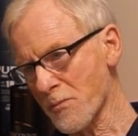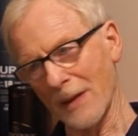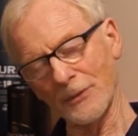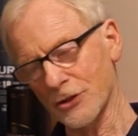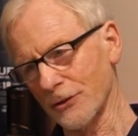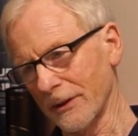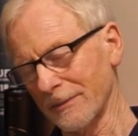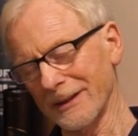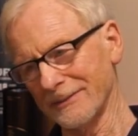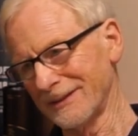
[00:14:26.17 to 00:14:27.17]
I'm not sure.
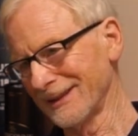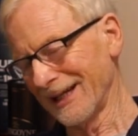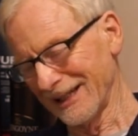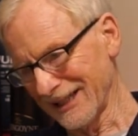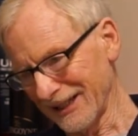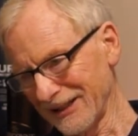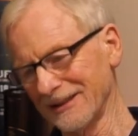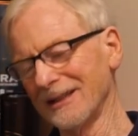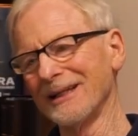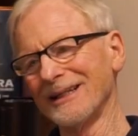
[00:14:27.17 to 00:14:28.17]

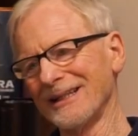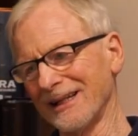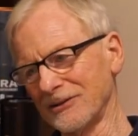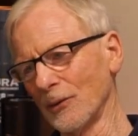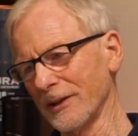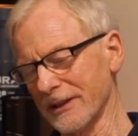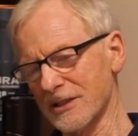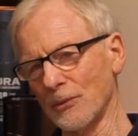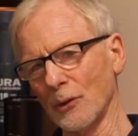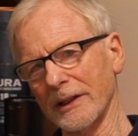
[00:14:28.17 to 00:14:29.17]
Again, I don't think it's
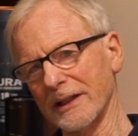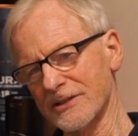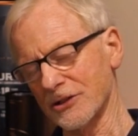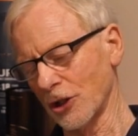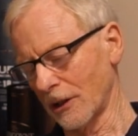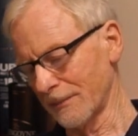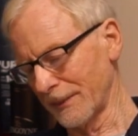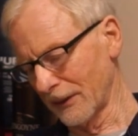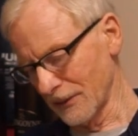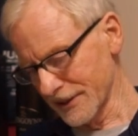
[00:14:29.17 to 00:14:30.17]
smoke. I think it's the charred
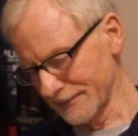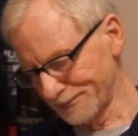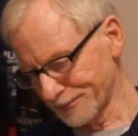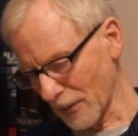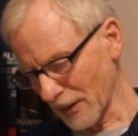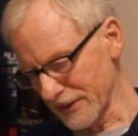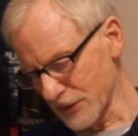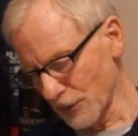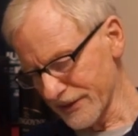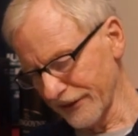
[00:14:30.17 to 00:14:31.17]
barrels. This
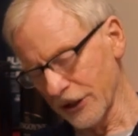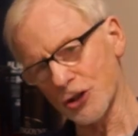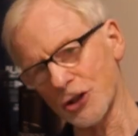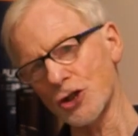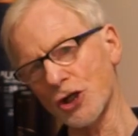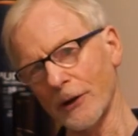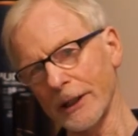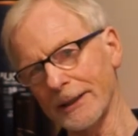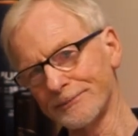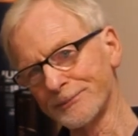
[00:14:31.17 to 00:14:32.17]
was finished in
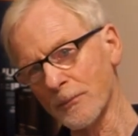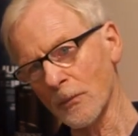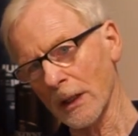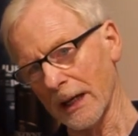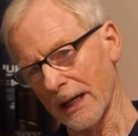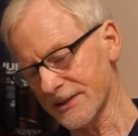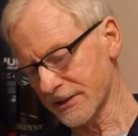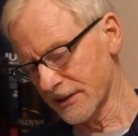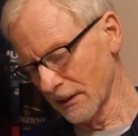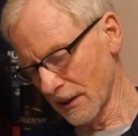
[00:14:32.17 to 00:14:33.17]
sherry casks.